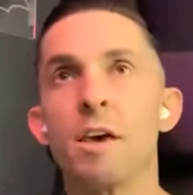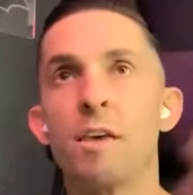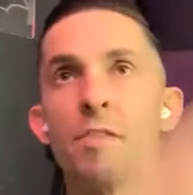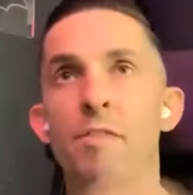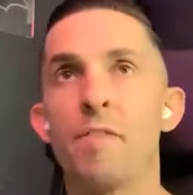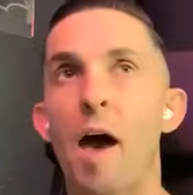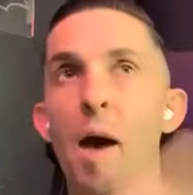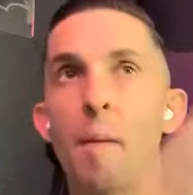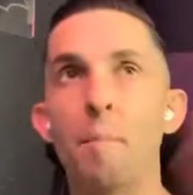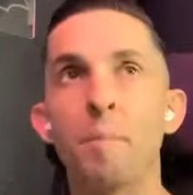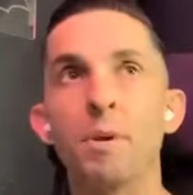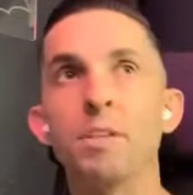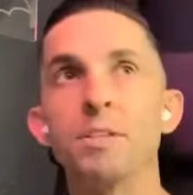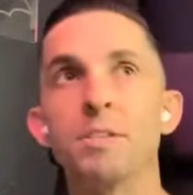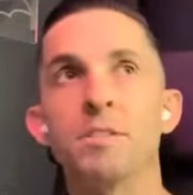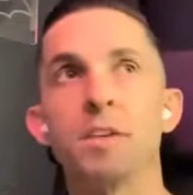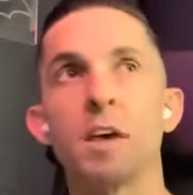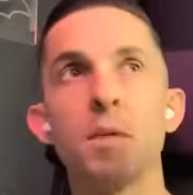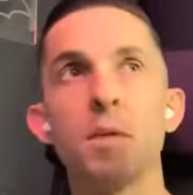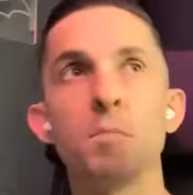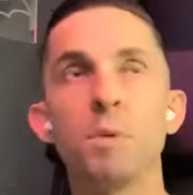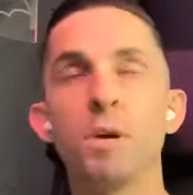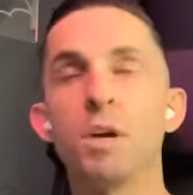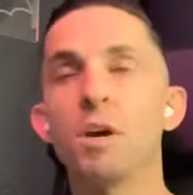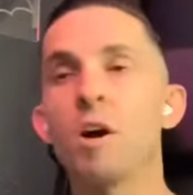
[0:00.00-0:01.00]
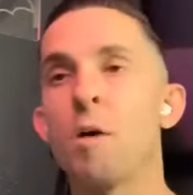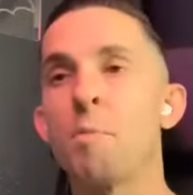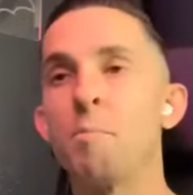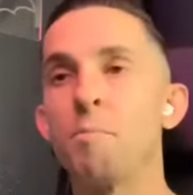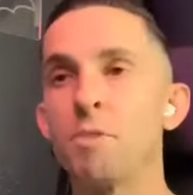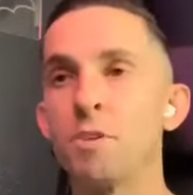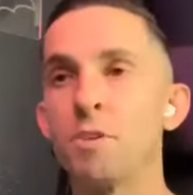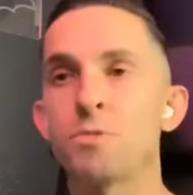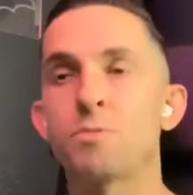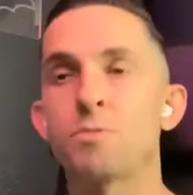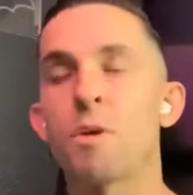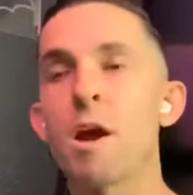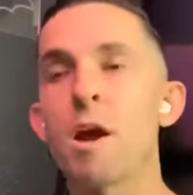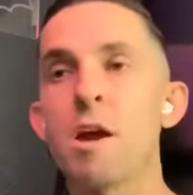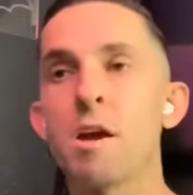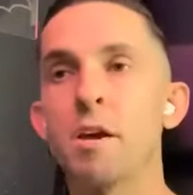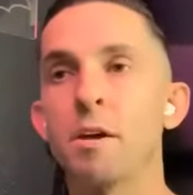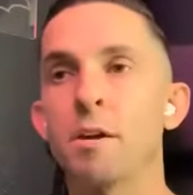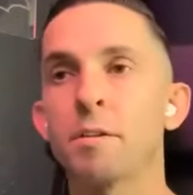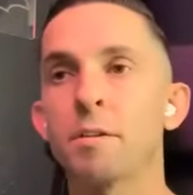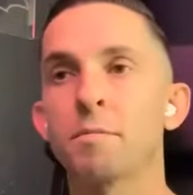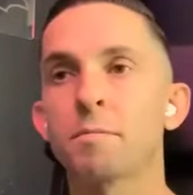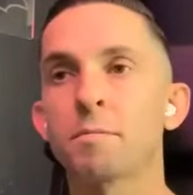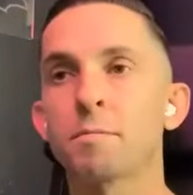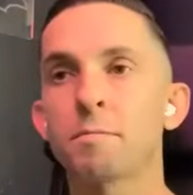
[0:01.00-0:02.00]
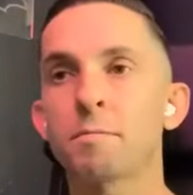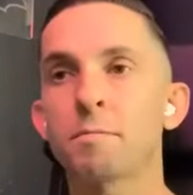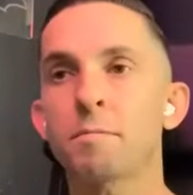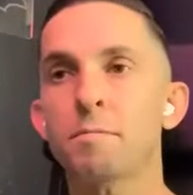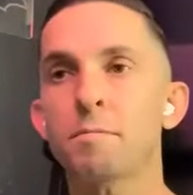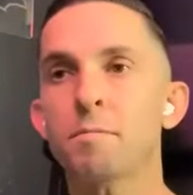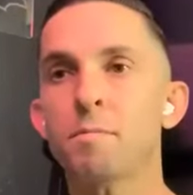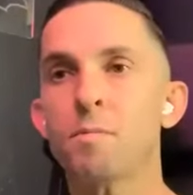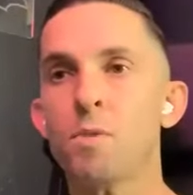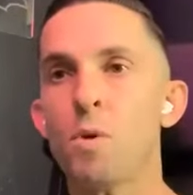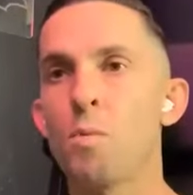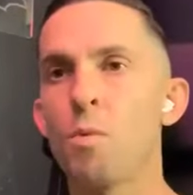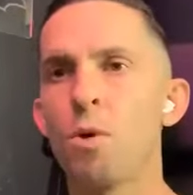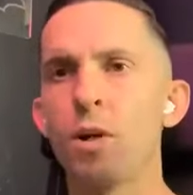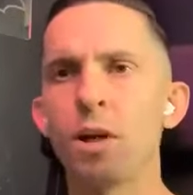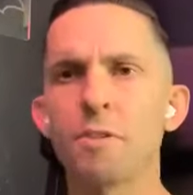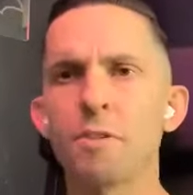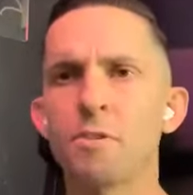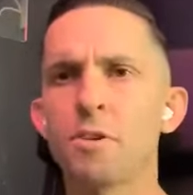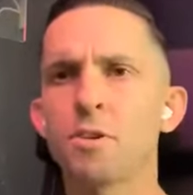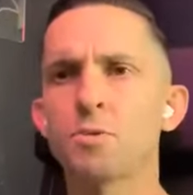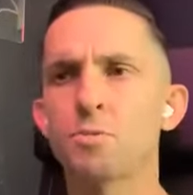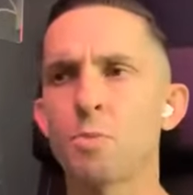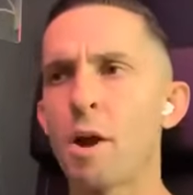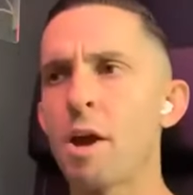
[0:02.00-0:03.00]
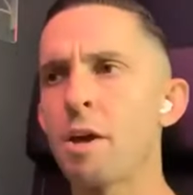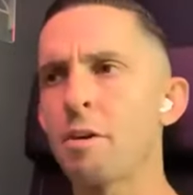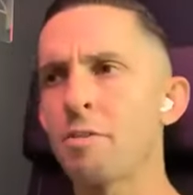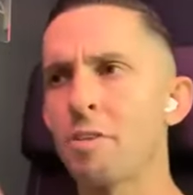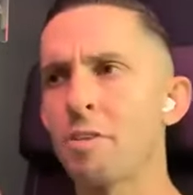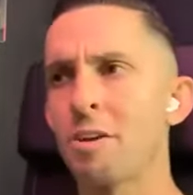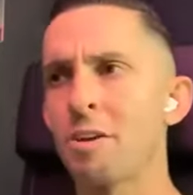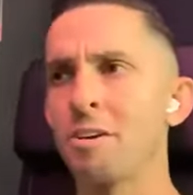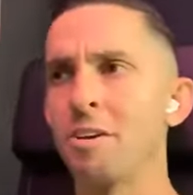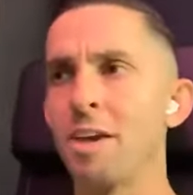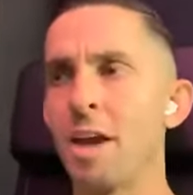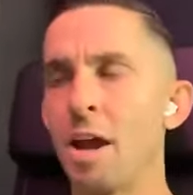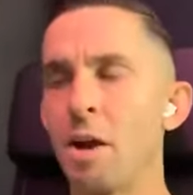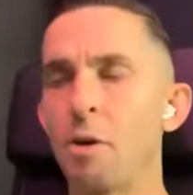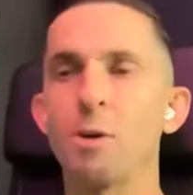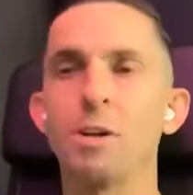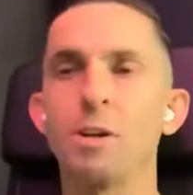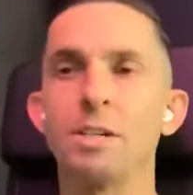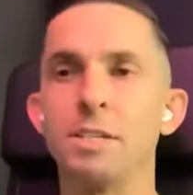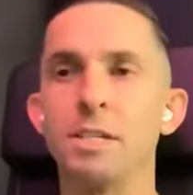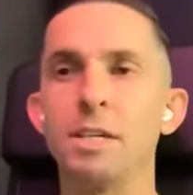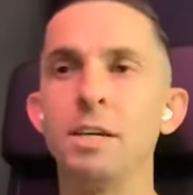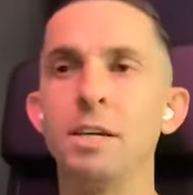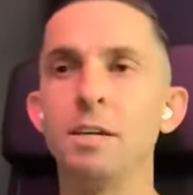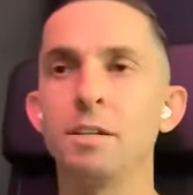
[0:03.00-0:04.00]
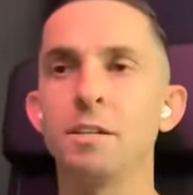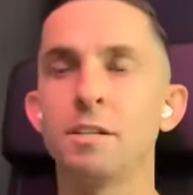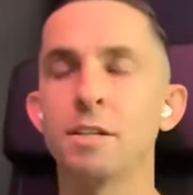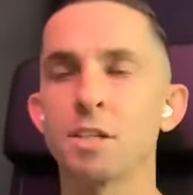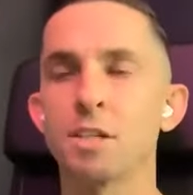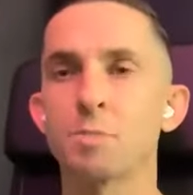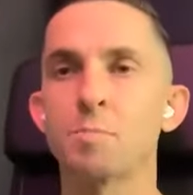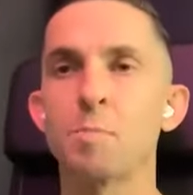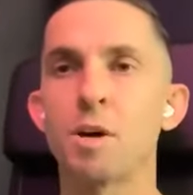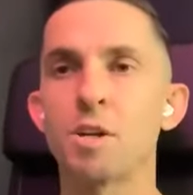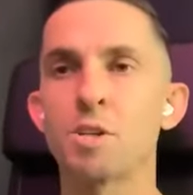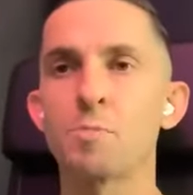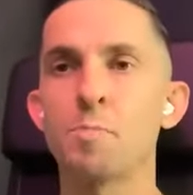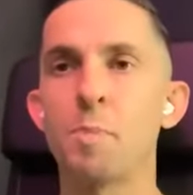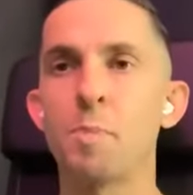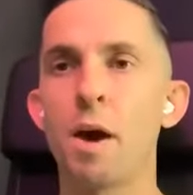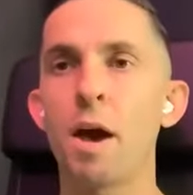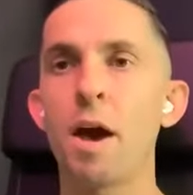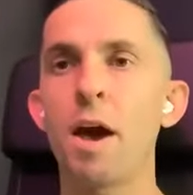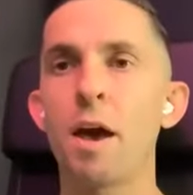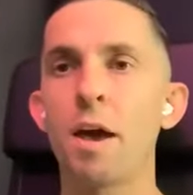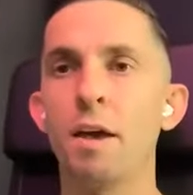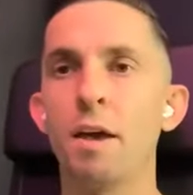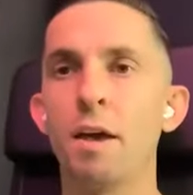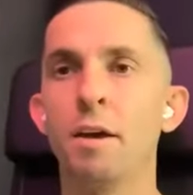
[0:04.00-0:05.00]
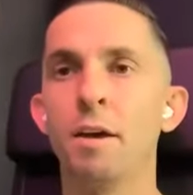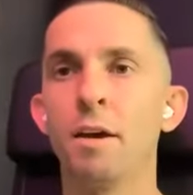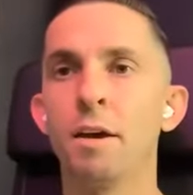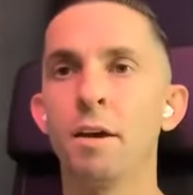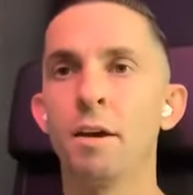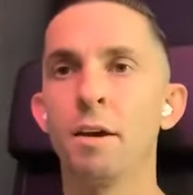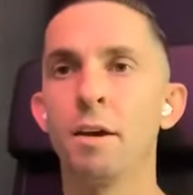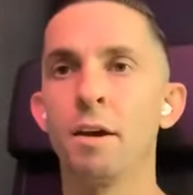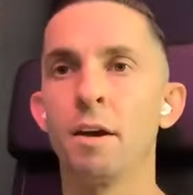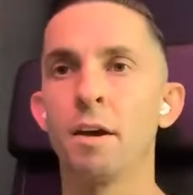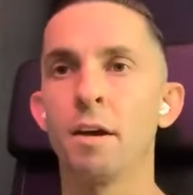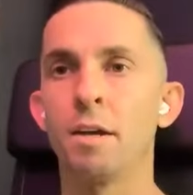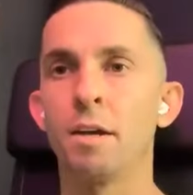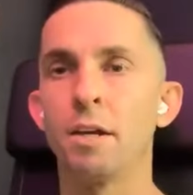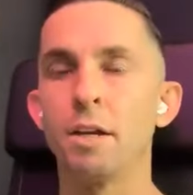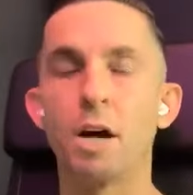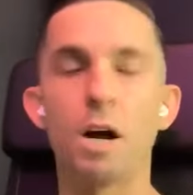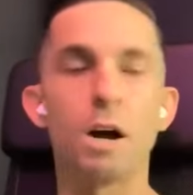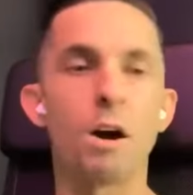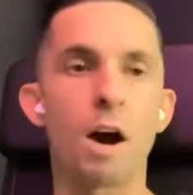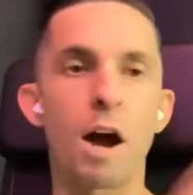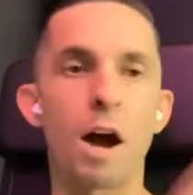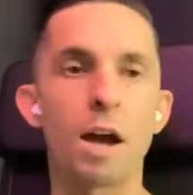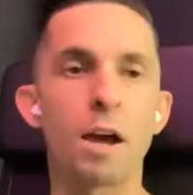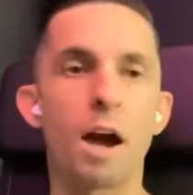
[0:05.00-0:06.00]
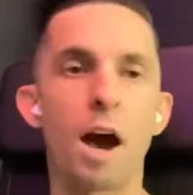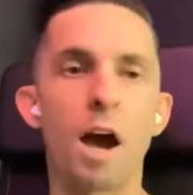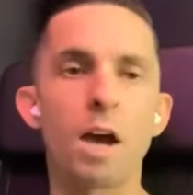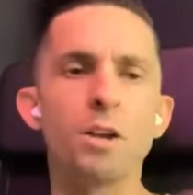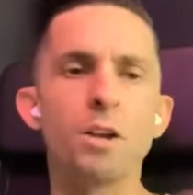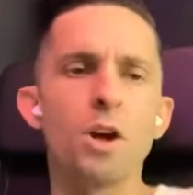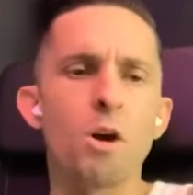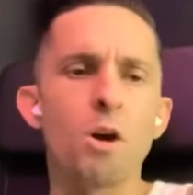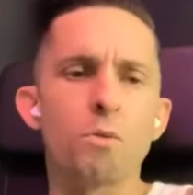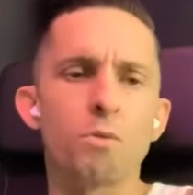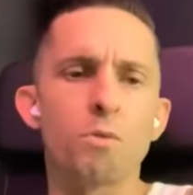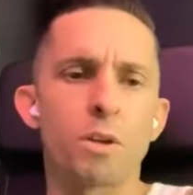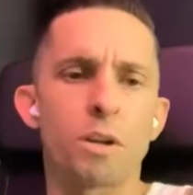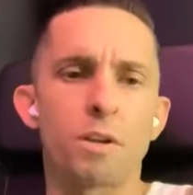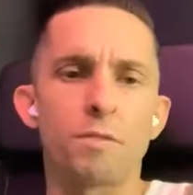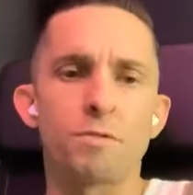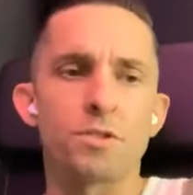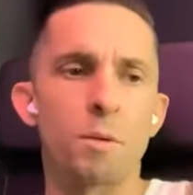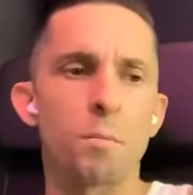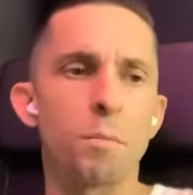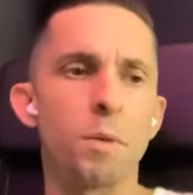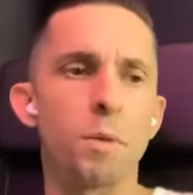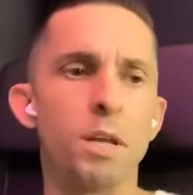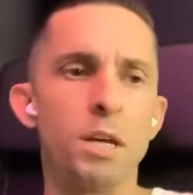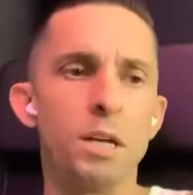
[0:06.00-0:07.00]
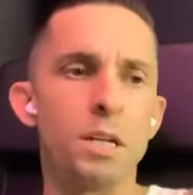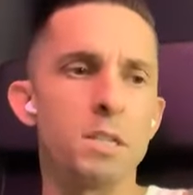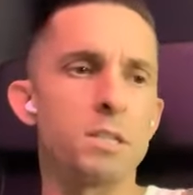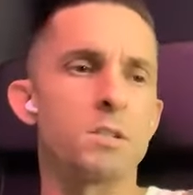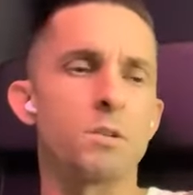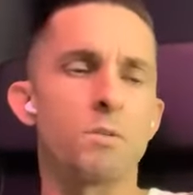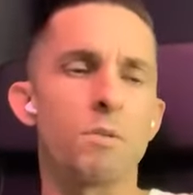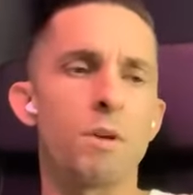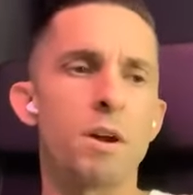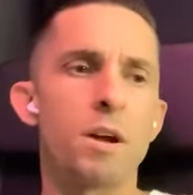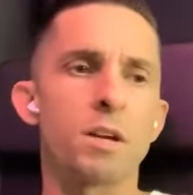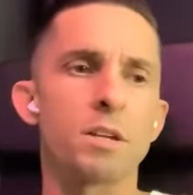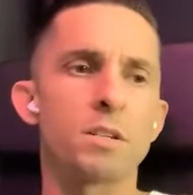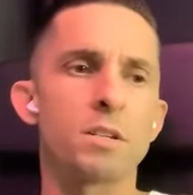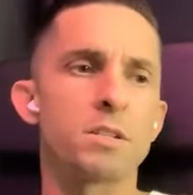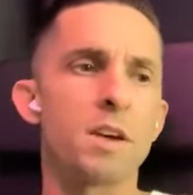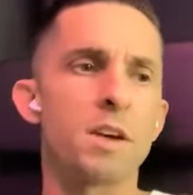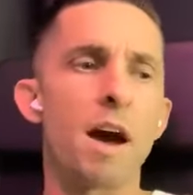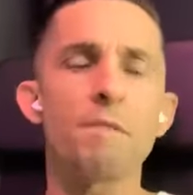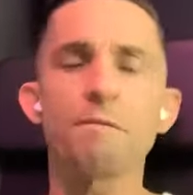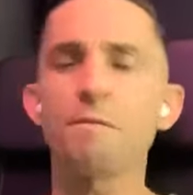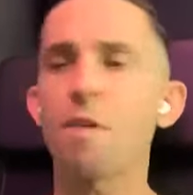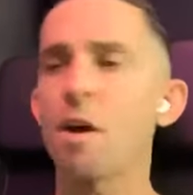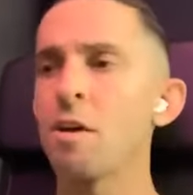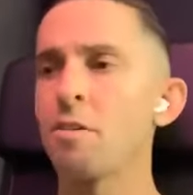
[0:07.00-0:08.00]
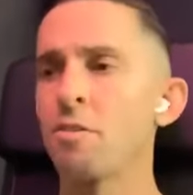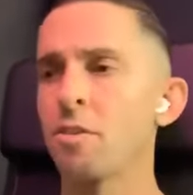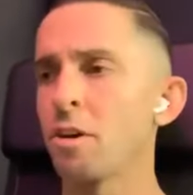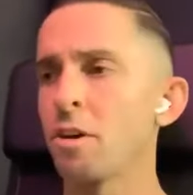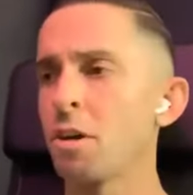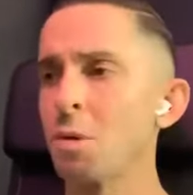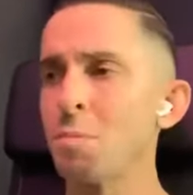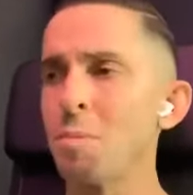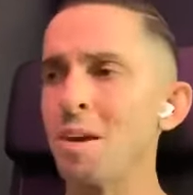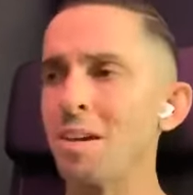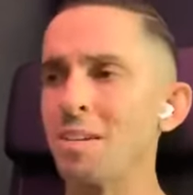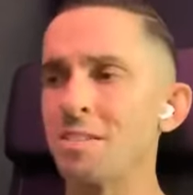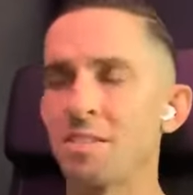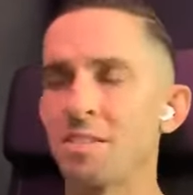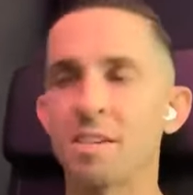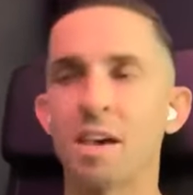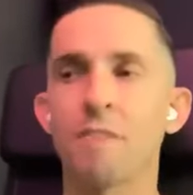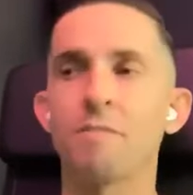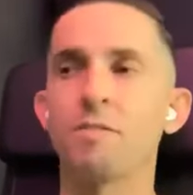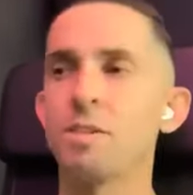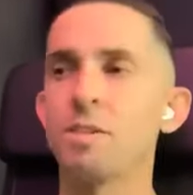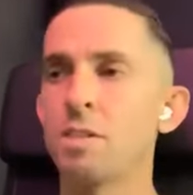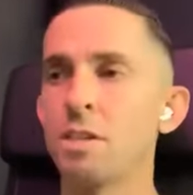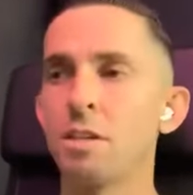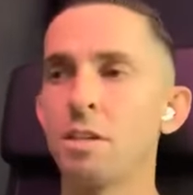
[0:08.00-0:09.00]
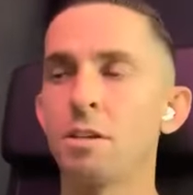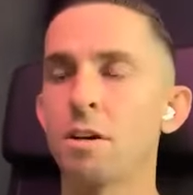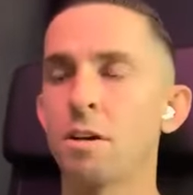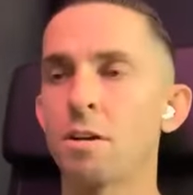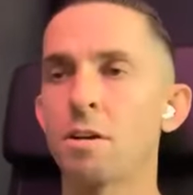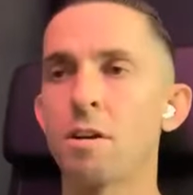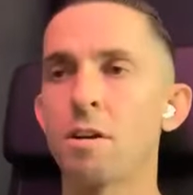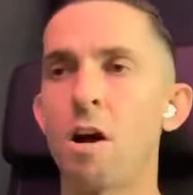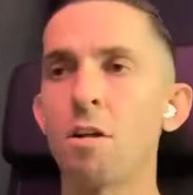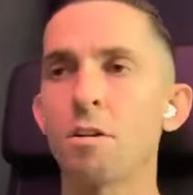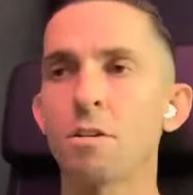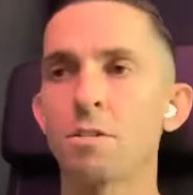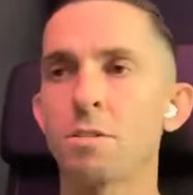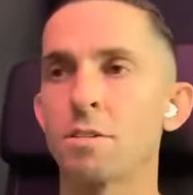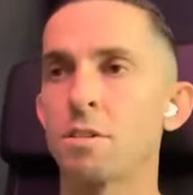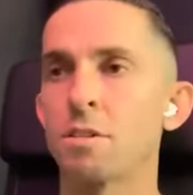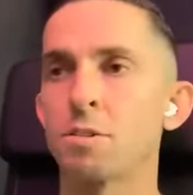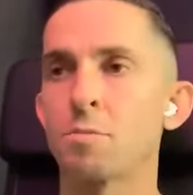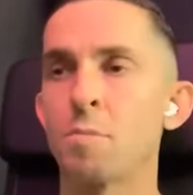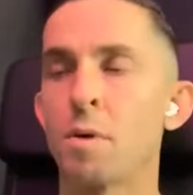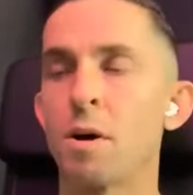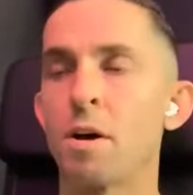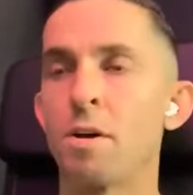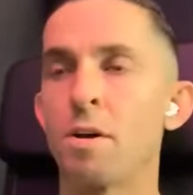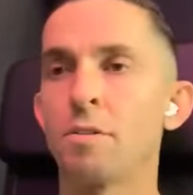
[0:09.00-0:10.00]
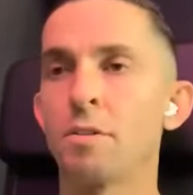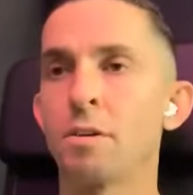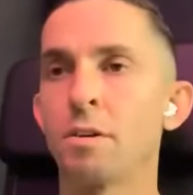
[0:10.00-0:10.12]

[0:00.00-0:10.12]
That means they become this rank. Well, at this rank, they're guaranteed this much pay. You know, I know that if somebody hits the rank of Sapphire, they're going to make $1,700 this month.